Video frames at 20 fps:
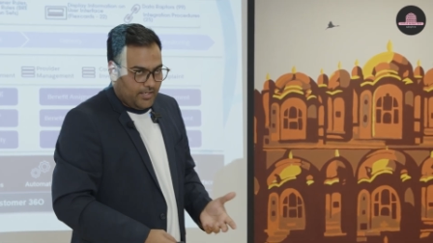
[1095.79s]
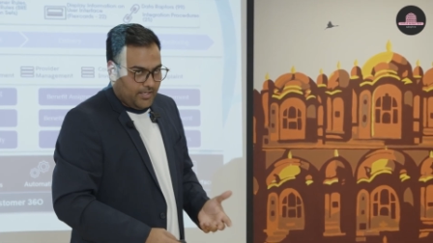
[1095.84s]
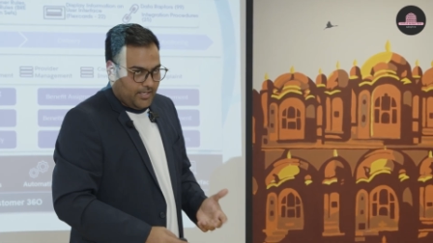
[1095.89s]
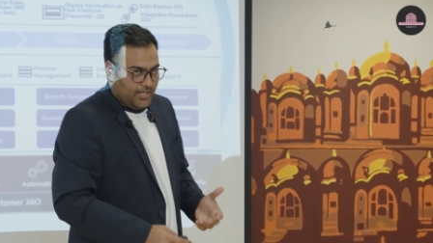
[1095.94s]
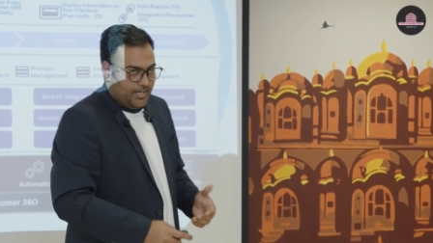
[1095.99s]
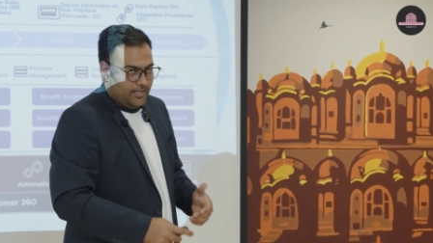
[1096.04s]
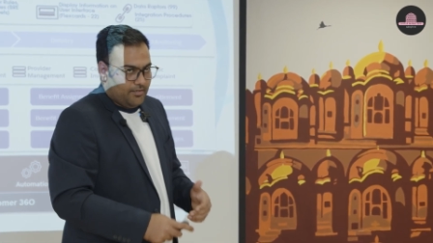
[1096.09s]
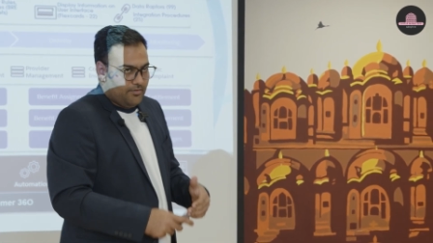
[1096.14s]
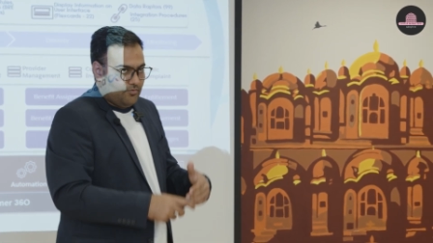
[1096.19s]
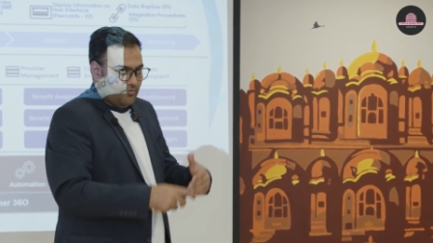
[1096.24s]

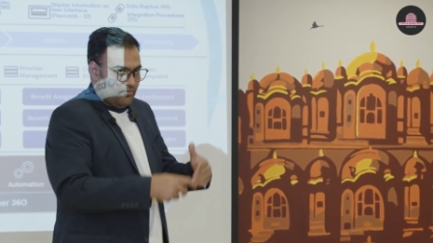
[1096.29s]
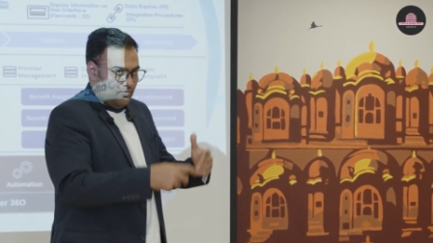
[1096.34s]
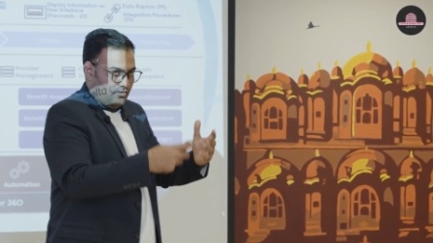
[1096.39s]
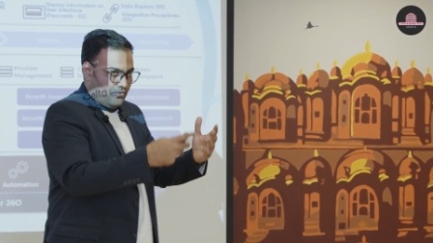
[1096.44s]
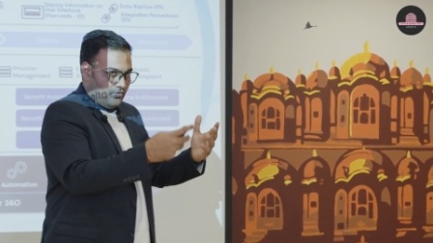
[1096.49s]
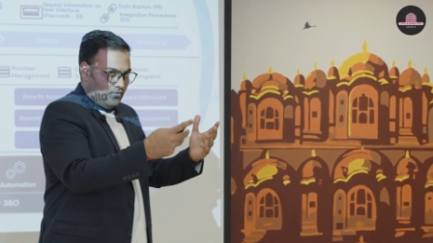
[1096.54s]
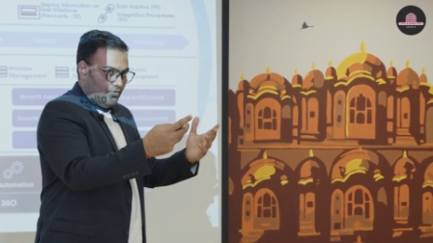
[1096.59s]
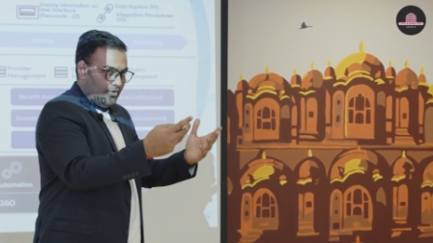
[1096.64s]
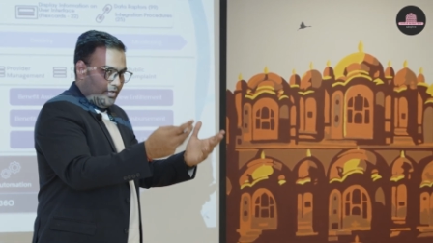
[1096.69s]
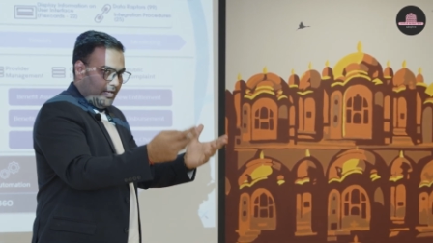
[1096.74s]
yeah,
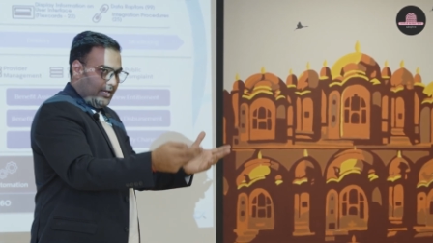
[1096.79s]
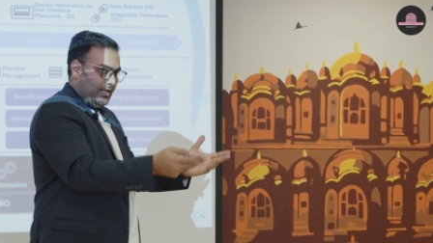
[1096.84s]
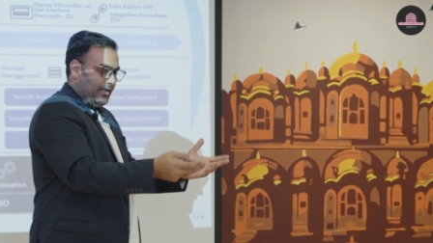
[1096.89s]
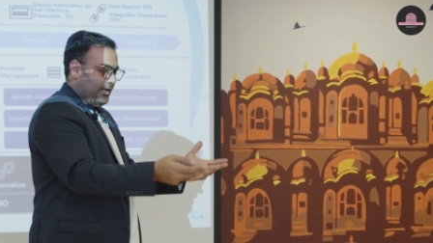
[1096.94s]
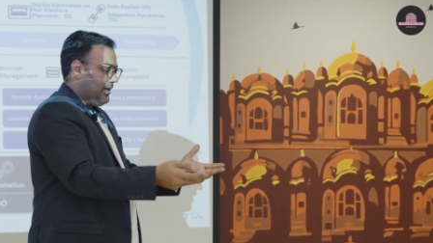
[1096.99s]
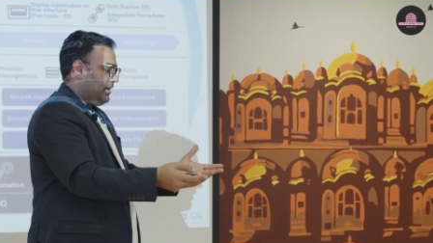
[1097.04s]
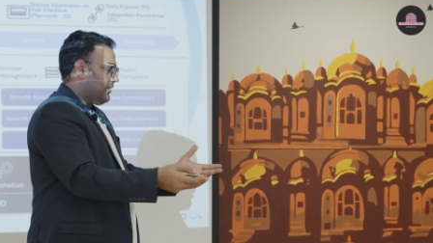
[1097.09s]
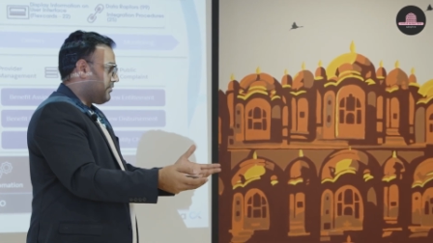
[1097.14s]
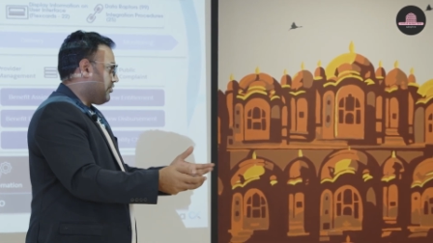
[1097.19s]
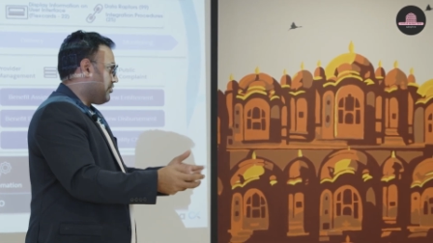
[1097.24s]
to the
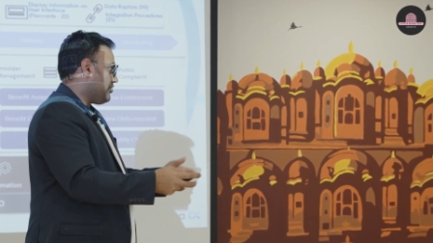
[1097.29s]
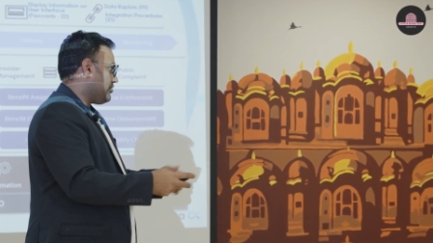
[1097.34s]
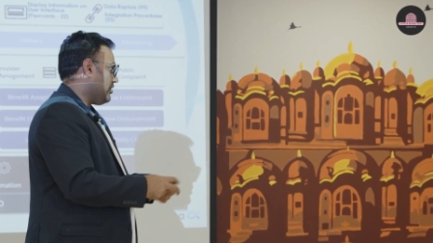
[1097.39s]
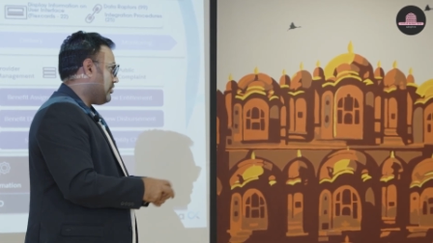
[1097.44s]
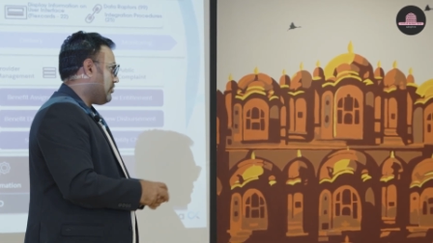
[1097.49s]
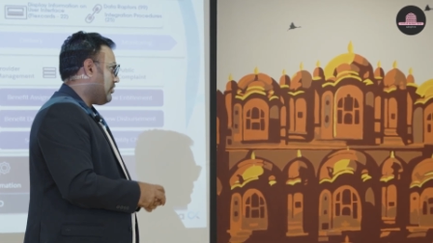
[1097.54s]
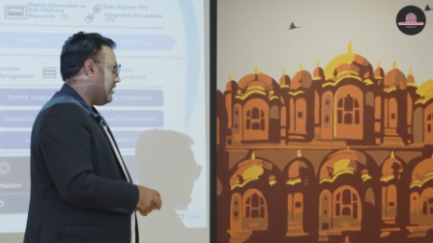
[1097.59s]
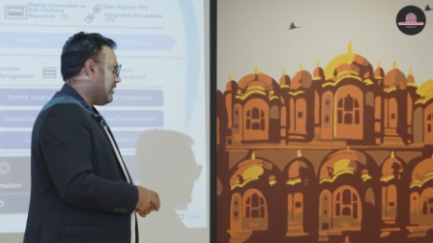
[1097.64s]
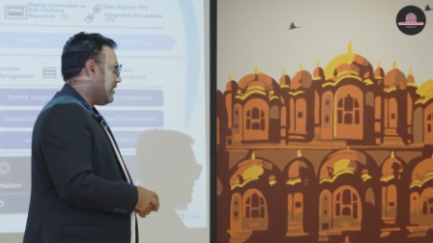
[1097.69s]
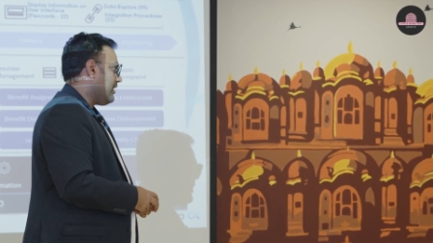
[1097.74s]

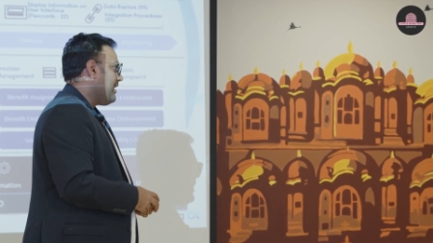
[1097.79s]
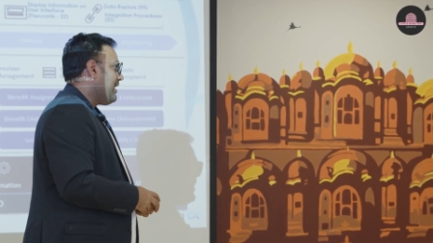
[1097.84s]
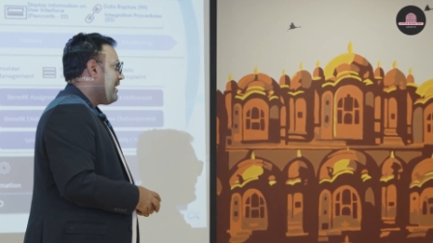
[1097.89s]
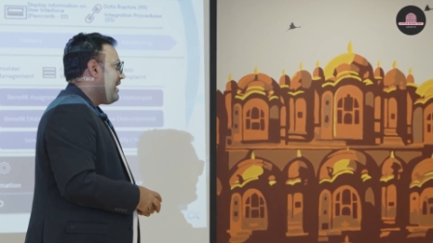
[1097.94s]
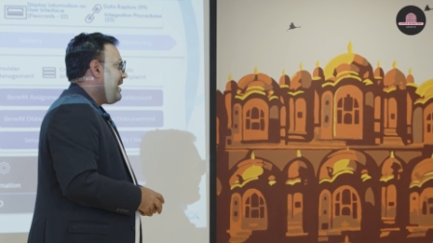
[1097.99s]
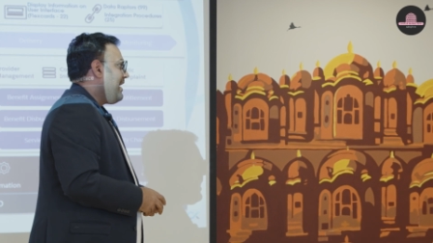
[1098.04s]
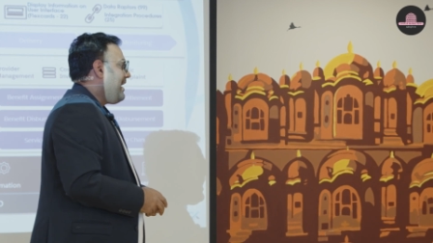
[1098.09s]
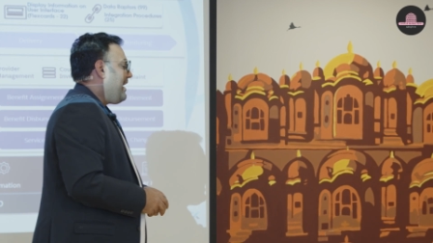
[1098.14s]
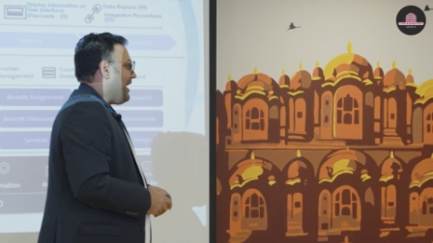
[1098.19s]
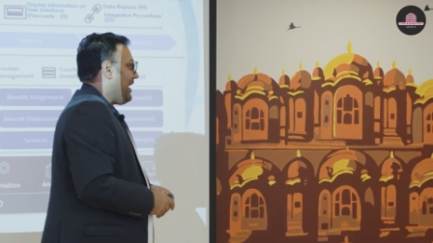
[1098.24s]
constituent.
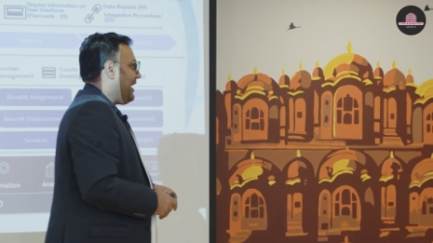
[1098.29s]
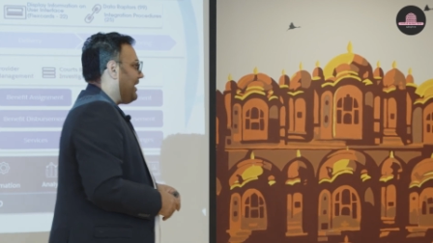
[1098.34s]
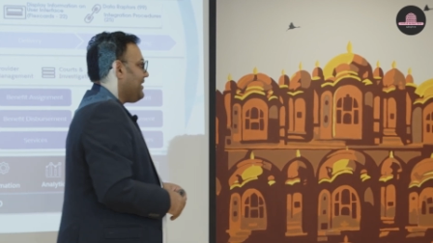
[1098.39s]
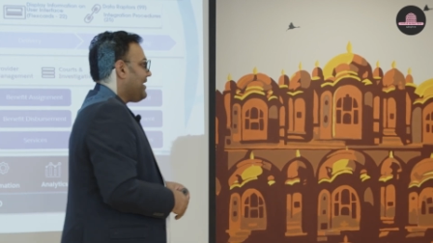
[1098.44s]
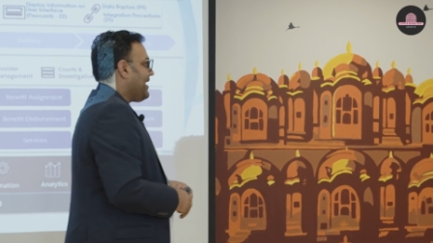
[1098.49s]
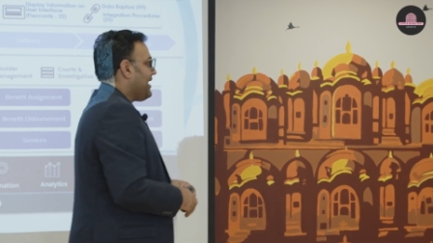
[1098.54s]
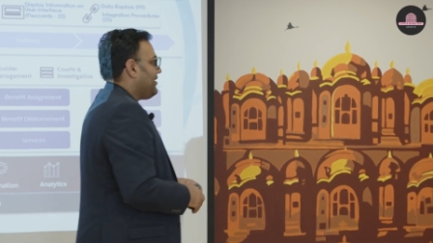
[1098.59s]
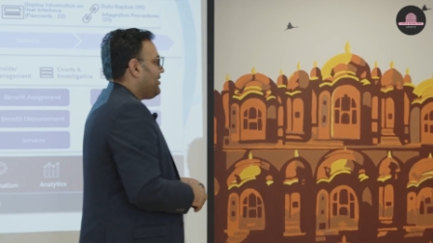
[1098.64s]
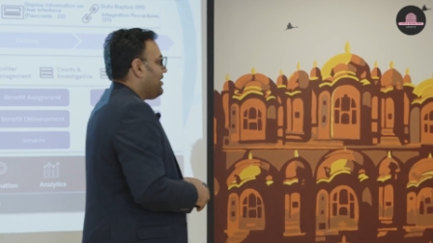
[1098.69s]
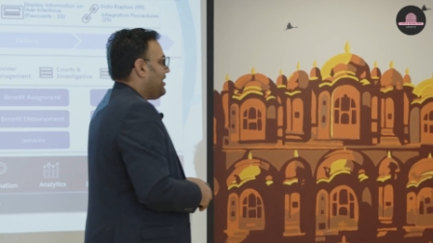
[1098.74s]
And
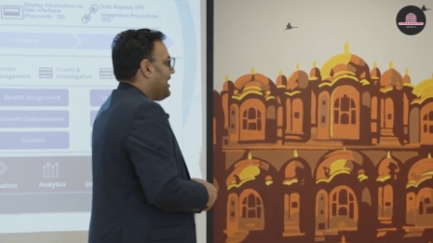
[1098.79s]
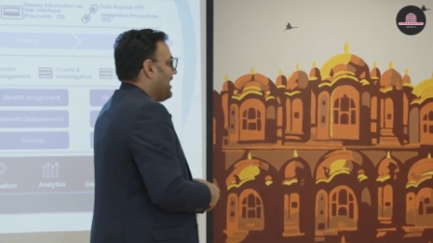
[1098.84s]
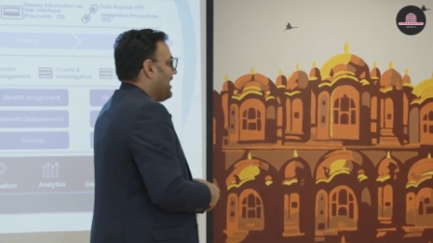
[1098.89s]
then the